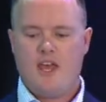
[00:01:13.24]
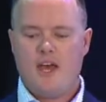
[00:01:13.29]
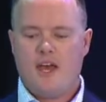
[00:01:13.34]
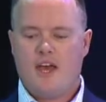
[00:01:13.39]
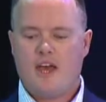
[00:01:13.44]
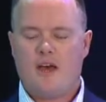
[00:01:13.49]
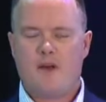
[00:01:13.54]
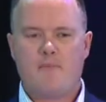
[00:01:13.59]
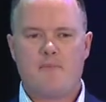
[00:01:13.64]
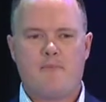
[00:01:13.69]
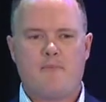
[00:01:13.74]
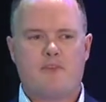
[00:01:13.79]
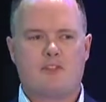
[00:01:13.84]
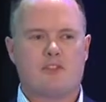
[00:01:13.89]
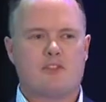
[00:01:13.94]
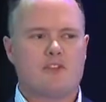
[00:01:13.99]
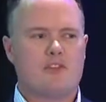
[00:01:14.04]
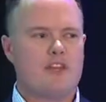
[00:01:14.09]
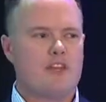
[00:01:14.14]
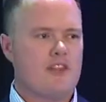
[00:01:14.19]

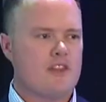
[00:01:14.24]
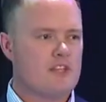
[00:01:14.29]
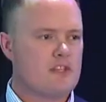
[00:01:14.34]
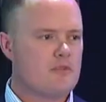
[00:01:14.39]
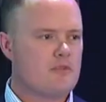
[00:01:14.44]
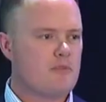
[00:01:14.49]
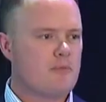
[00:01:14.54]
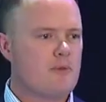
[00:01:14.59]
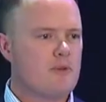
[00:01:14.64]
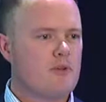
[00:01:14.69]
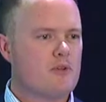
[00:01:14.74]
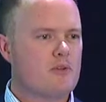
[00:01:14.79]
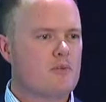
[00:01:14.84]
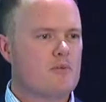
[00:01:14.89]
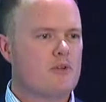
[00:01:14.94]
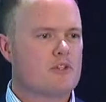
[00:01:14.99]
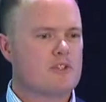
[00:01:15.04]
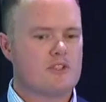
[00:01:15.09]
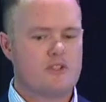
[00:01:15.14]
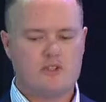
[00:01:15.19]
This report
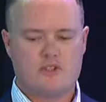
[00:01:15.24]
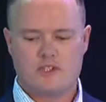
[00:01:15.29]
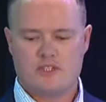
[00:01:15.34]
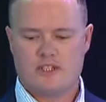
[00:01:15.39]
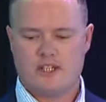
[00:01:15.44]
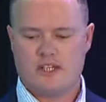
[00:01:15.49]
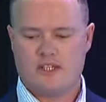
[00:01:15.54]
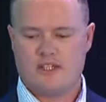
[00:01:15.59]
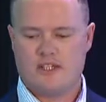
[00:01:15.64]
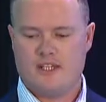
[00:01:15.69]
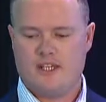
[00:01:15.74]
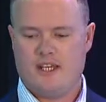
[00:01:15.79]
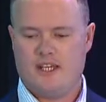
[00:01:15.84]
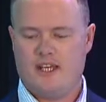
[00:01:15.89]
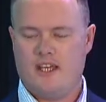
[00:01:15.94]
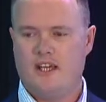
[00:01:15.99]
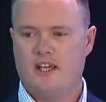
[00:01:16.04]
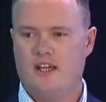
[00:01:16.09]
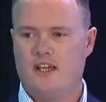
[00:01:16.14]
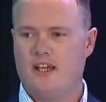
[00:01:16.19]
was launched at
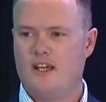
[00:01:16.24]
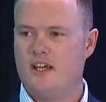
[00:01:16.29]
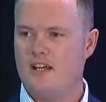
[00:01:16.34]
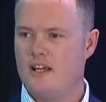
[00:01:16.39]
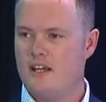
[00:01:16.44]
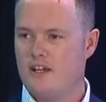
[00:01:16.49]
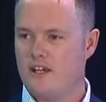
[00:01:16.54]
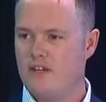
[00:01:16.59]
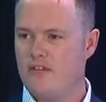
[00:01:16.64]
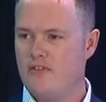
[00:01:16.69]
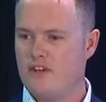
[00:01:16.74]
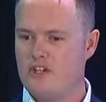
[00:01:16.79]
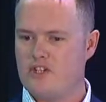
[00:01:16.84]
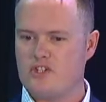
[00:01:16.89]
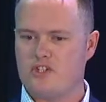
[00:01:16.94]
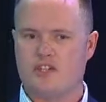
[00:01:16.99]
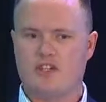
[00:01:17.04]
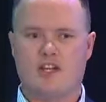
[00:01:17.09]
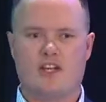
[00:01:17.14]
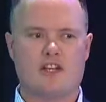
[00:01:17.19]
the
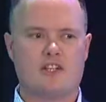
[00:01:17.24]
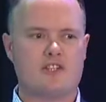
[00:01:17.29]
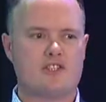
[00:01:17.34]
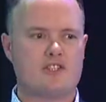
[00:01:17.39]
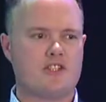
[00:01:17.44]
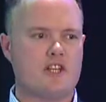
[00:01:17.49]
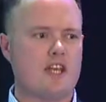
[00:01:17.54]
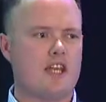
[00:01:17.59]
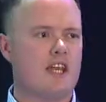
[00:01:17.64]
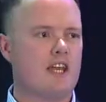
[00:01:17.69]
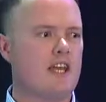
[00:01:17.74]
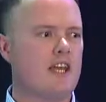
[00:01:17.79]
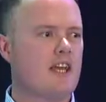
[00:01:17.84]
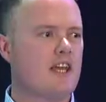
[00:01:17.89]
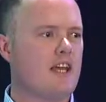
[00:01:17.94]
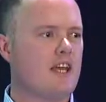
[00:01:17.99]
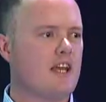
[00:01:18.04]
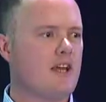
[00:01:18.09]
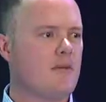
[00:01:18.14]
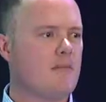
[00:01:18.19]
convention last year,
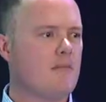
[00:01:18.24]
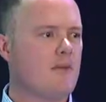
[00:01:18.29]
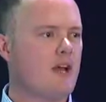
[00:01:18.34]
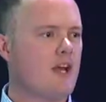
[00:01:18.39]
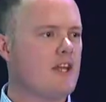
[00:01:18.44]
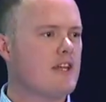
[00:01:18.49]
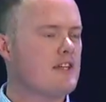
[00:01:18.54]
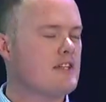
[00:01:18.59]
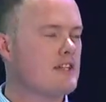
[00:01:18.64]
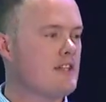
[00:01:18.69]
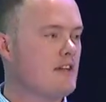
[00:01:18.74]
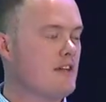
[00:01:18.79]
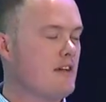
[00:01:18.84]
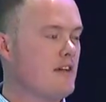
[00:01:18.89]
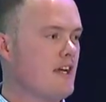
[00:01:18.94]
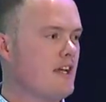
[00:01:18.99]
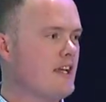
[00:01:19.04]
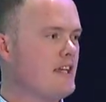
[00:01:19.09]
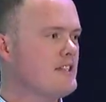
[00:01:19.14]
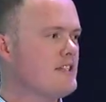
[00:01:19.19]
and
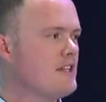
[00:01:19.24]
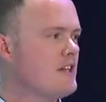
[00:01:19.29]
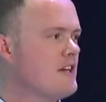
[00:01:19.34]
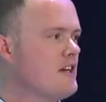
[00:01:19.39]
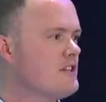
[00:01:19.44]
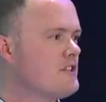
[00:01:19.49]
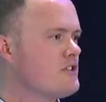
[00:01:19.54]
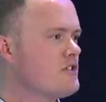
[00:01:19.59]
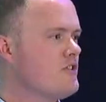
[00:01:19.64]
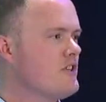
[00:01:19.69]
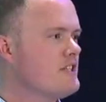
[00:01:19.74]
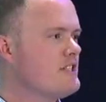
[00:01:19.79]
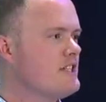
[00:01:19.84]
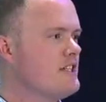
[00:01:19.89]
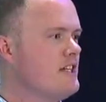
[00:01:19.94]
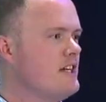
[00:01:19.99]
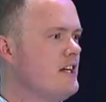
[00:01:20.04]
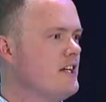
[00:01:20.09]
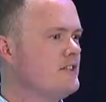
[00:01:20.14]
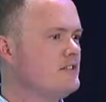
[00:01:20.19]
I guess I can't stress
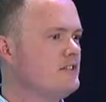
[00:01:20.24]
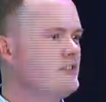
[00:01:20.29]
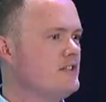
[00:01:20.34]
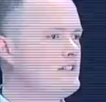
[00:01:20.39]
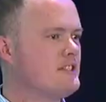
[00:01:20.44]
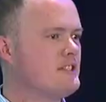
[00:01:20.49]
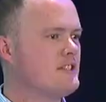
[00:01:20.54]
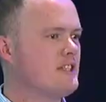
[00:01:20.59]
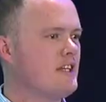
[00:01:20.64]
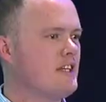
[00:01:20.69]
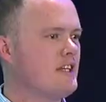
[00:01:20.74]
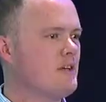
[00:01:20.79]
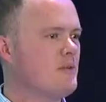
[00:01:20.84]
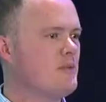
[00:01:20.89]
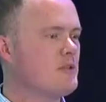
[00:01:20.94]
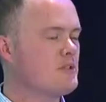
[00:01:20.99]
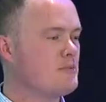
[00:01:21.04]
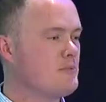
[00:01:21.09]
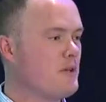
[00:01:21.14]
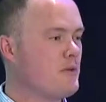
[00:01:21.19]
enough, it's
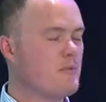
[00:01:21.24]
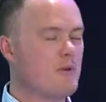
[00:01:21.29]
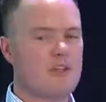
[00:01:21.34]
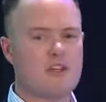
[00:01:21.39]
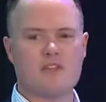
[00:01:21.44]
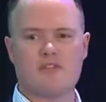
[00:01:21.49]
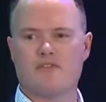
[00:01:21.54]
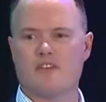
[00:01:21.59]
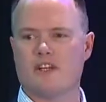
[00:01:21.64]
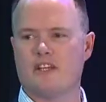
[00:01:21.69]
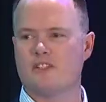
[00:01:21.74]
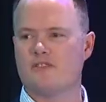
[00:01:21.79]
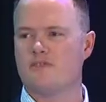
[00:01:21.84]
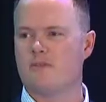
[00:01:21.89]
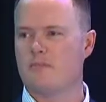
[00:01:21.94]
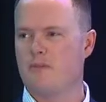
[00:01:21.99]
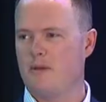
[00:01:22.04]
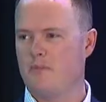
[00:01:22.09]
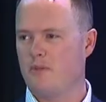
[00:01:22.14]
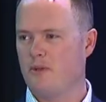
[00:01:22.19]
what's been wonderful is
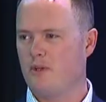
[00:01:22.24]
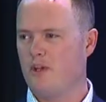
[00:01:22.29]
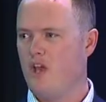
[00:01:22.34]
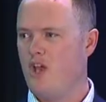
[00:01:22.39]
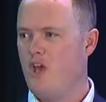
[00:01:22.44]
for people